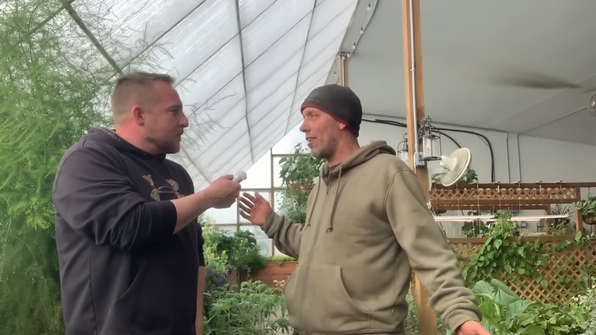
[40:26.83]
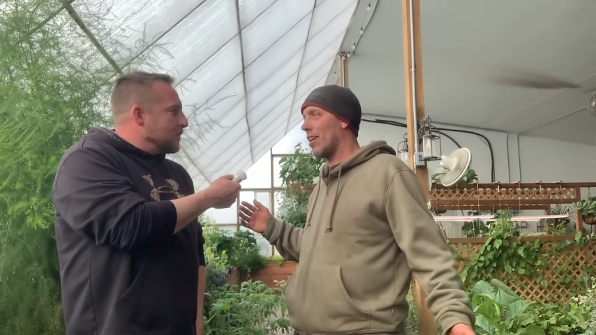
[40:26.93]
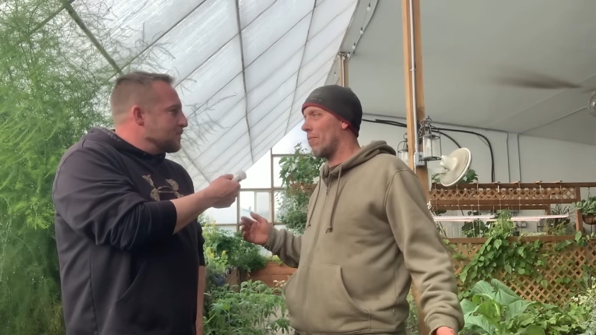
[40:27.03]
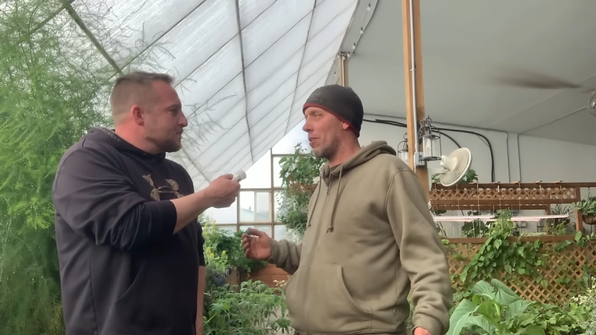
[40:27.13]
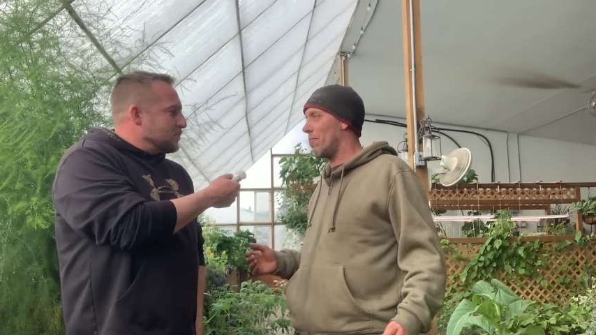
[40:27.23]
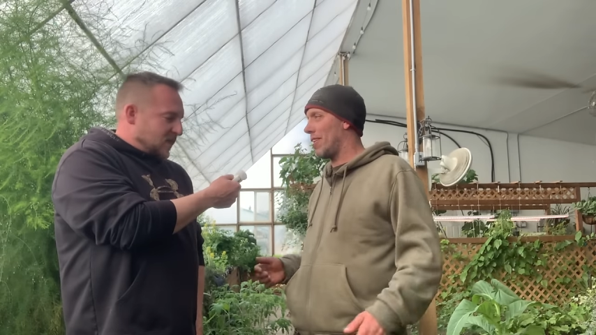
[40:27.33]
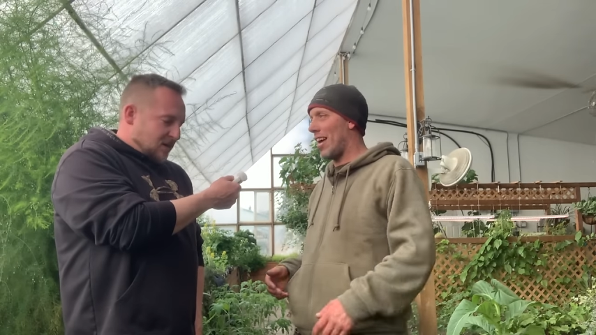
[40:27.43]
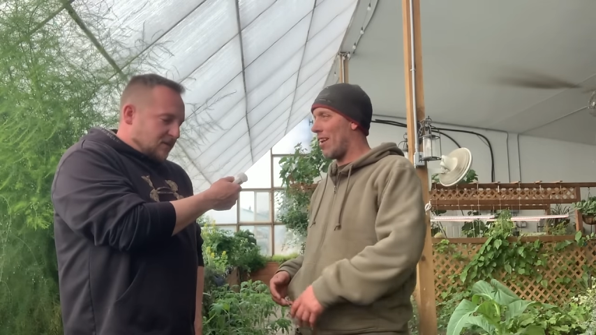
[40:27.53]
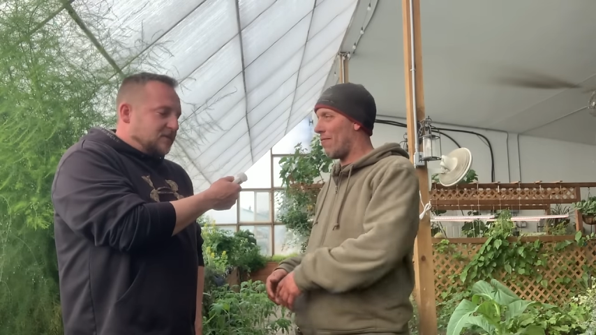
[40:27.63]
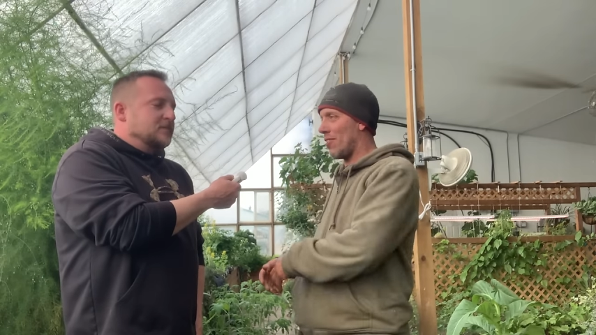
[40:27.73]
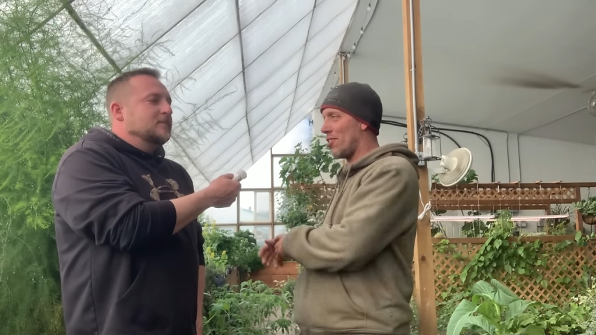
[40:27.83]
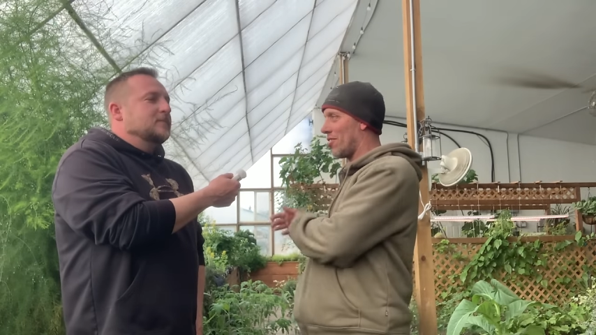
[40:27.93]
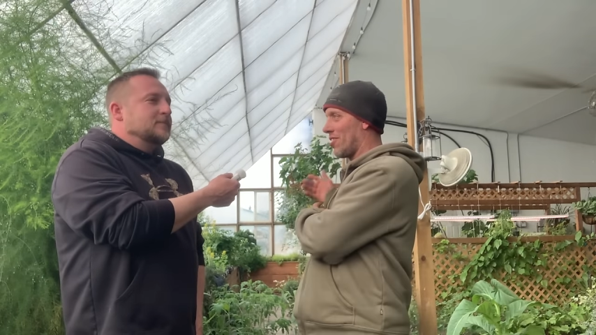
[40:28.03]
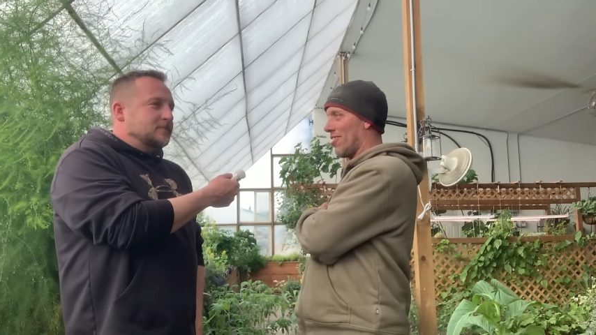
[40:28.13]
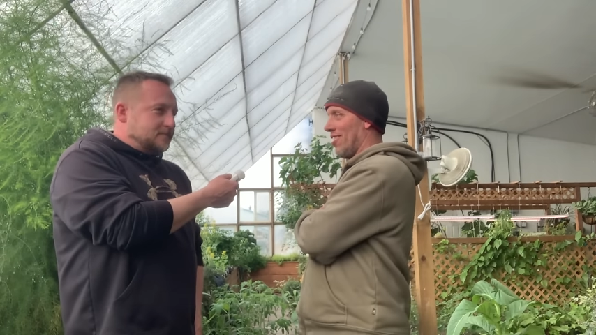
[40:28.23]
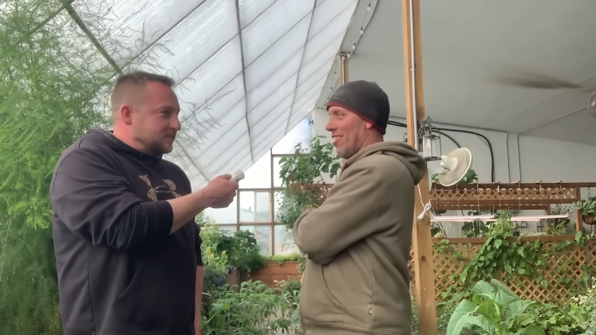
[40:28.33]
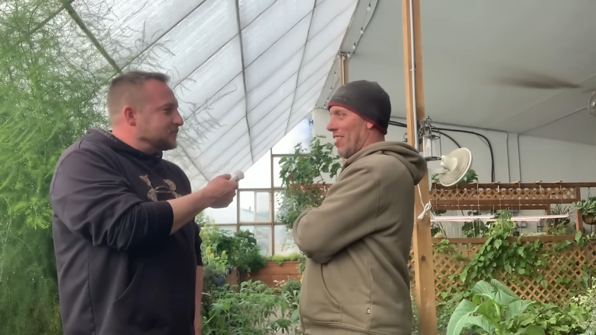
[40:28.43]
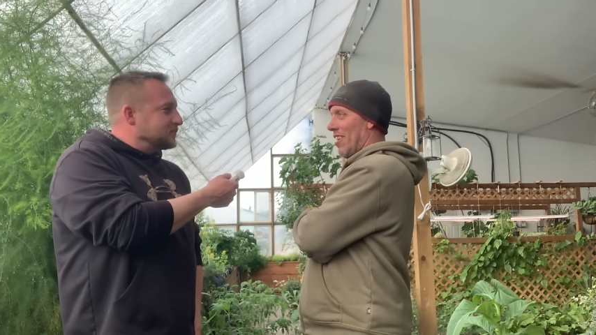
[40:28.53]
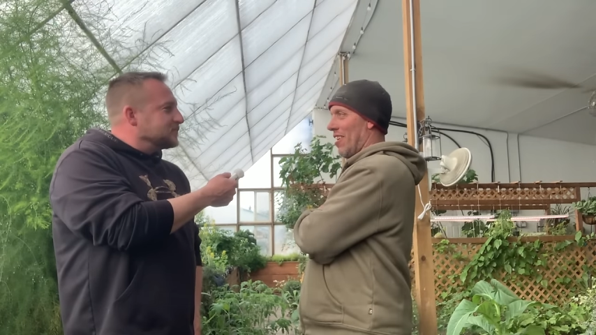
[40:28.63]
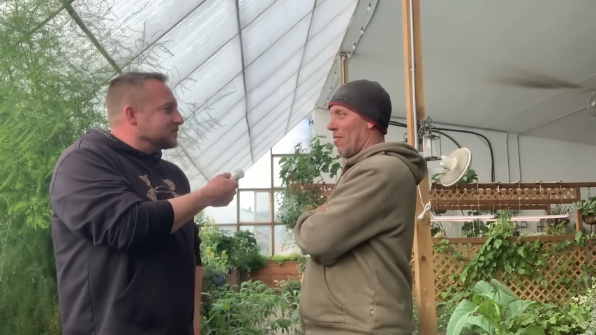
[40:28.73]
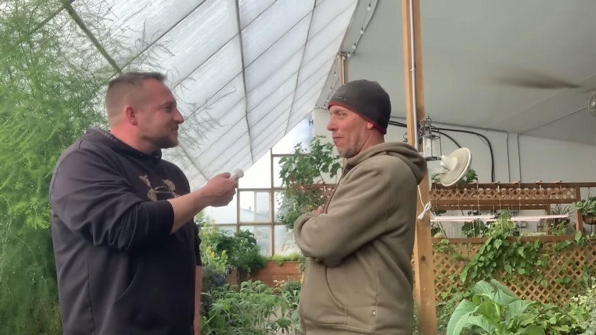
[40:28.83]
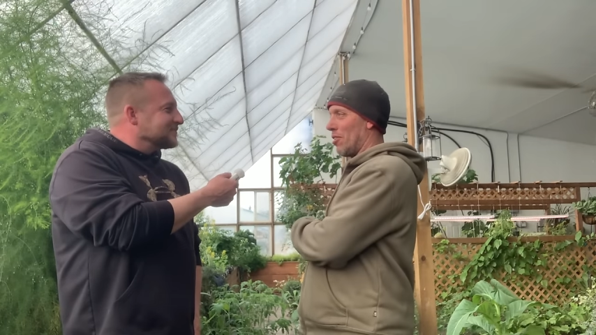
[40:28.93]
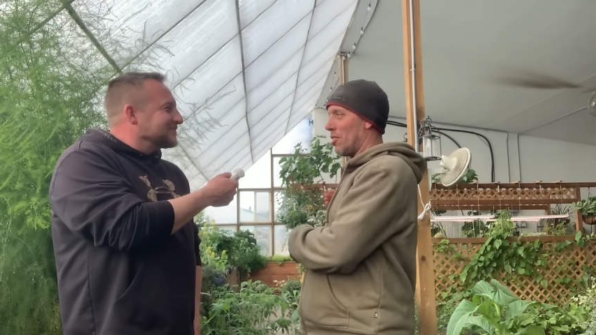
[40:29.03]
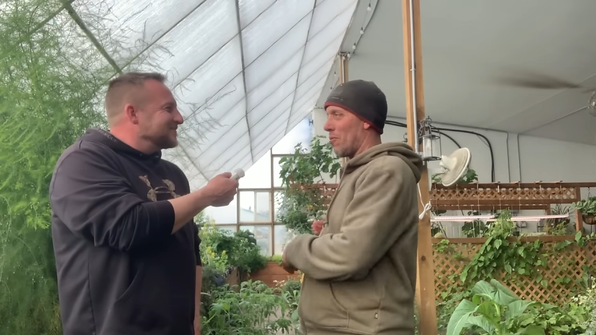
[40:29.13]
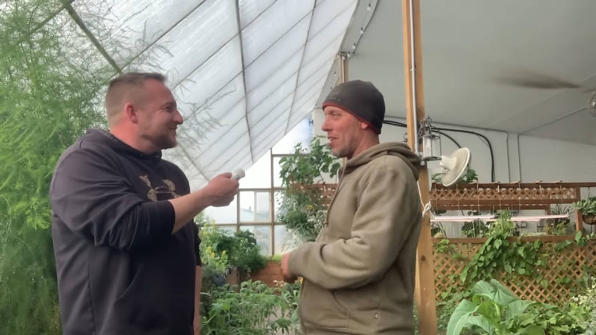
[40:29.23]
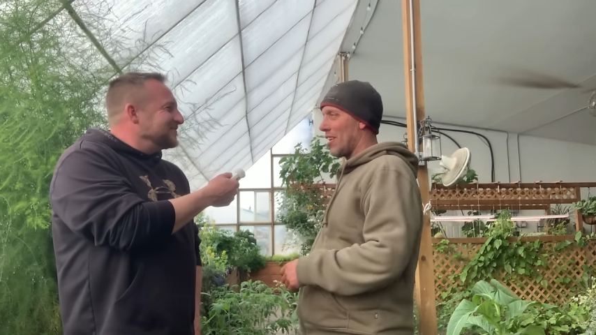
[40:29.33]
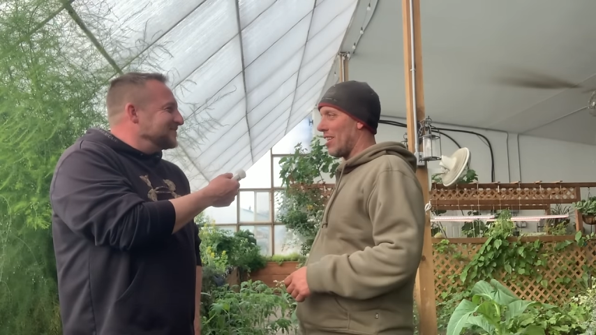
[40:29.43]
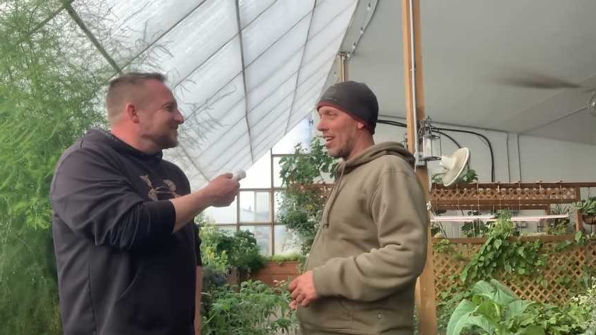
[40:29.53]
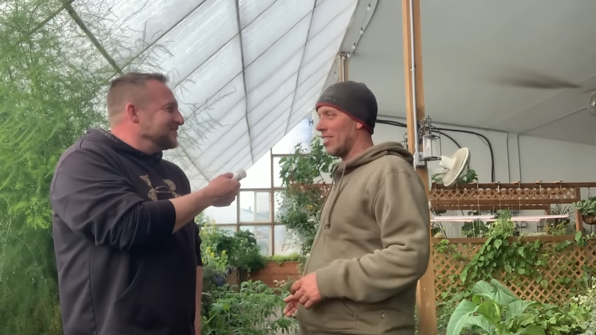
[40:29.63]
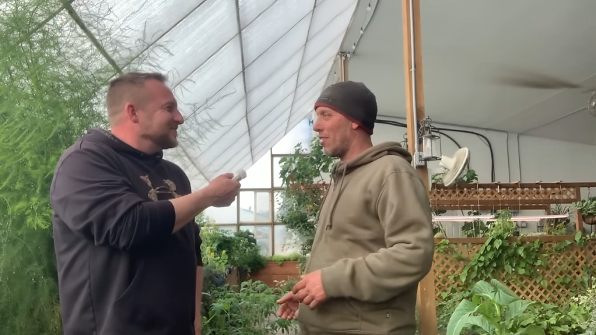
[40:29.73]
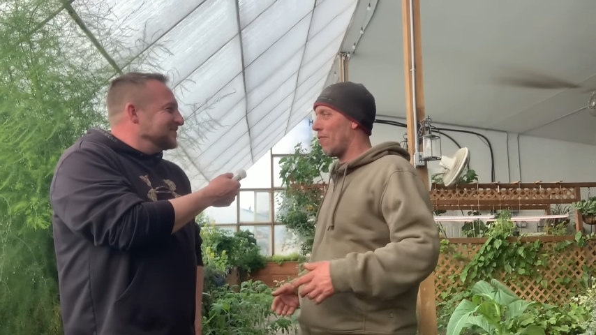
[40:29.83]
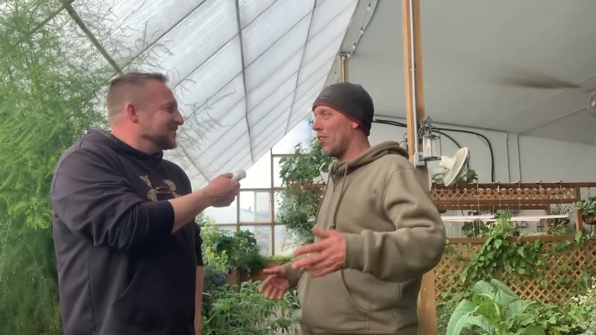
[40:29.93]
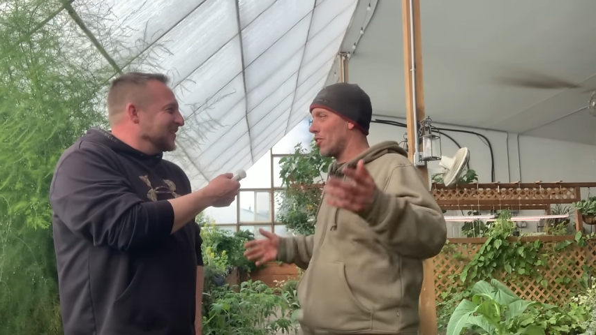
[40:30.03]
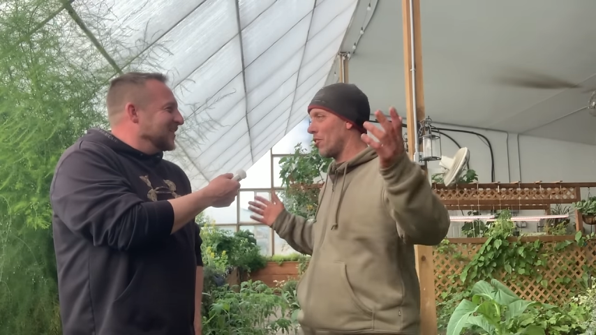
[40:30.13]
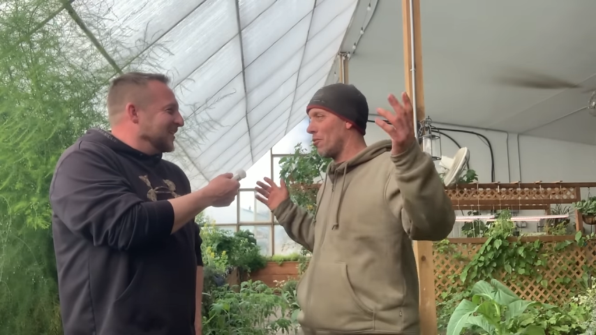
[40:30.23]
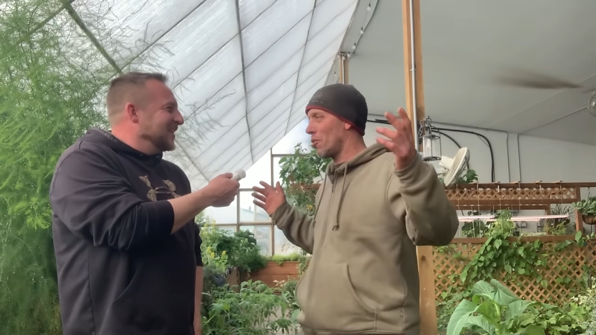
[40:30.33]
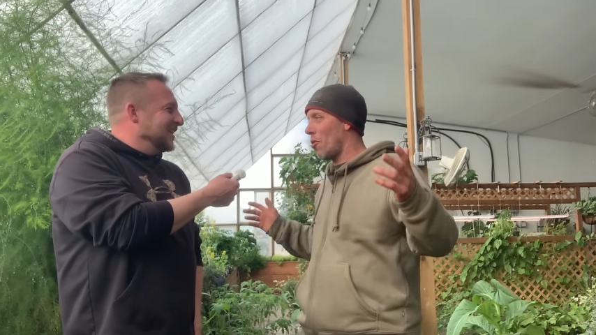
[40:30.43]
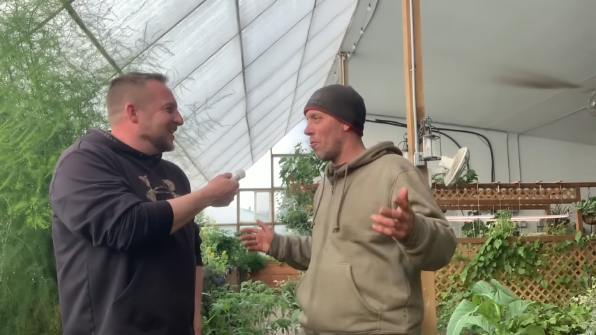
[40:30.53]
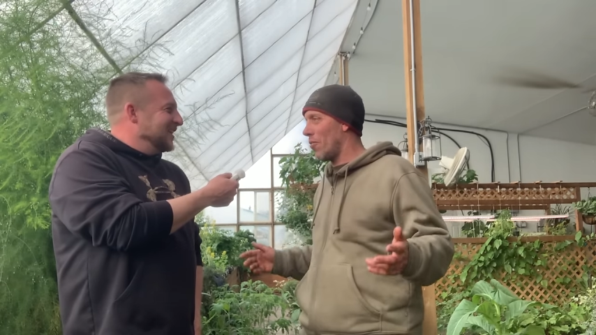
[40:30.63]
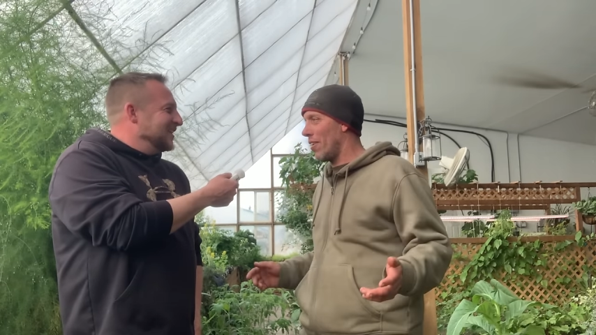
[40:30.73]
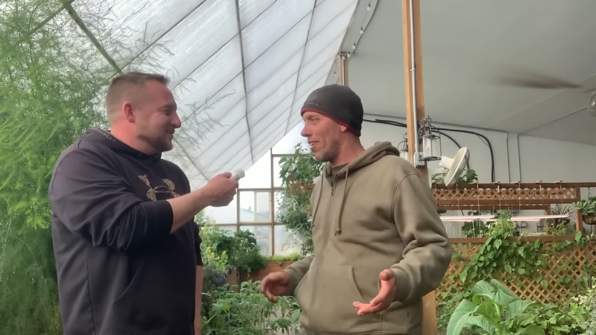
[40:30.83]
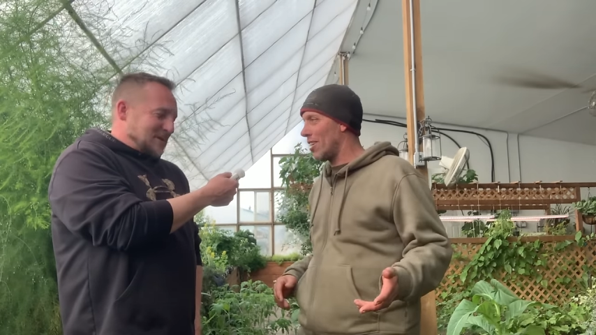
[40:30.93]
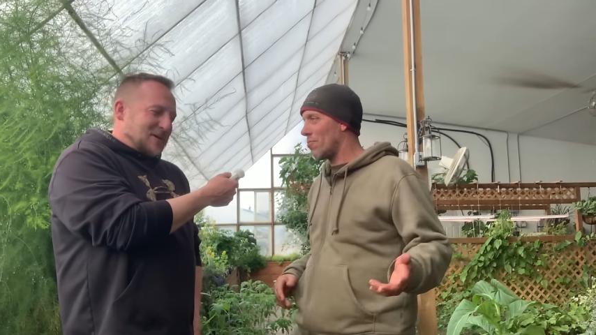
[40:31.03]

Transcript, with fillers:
Speaker 1: They come here. My dad fishes once a week. He takes out a fish and goes home with it.